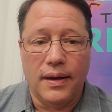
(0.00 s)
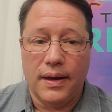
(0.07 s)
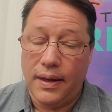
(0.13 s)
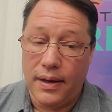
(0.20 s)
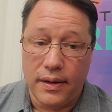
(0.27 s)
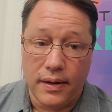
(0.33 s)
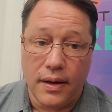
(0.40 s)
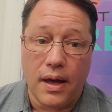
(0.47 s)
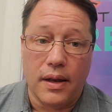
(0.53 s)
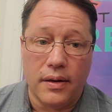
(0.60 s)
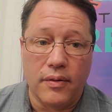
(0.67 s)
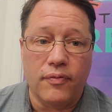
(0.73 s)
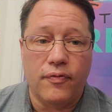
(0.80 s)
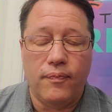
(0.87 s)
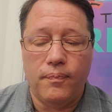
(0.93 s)
and not in
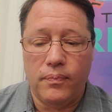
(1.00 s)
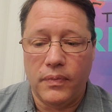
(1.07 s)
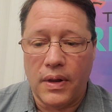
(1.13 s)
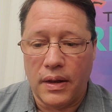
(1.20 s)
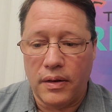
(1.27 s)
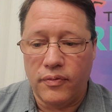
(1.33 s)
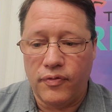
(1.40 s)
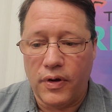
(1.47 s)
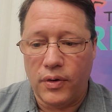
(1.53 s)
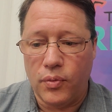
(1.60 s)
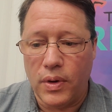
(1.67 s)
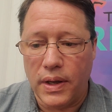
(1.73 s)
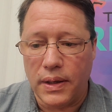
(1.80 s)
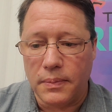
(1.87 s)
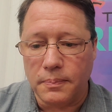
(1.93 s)
a fun
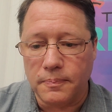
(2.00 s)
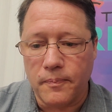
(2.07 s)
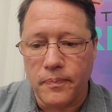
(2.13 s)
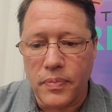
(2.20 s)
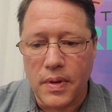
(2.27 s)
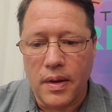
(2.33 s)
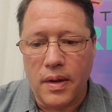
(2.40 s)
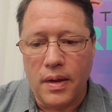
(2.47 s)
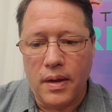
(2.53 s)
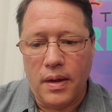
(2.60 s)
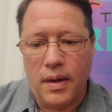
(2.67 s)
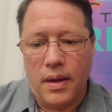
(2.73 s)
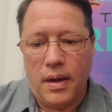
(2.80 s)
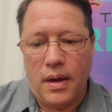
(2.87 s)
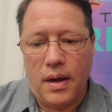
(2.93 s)
way.
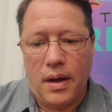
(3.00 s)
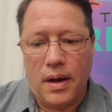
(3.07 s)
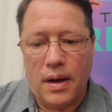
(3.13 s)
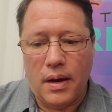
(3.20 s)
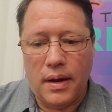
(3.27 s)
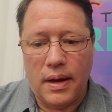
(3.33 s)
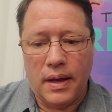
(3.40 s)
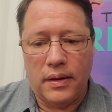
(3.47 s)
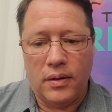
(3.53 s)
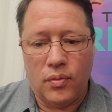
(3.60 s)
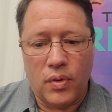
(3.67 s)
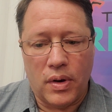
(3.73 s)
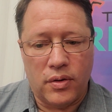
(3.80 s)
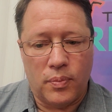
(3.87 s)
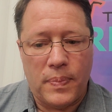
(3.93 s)
And the
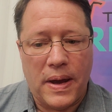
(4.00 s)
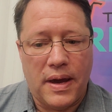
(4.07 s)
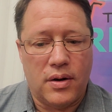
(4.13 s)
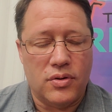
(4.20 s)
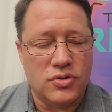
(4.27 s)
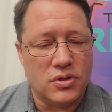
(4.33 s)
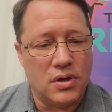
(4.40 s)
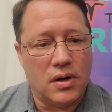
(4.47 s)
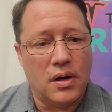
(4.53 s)
weather patterns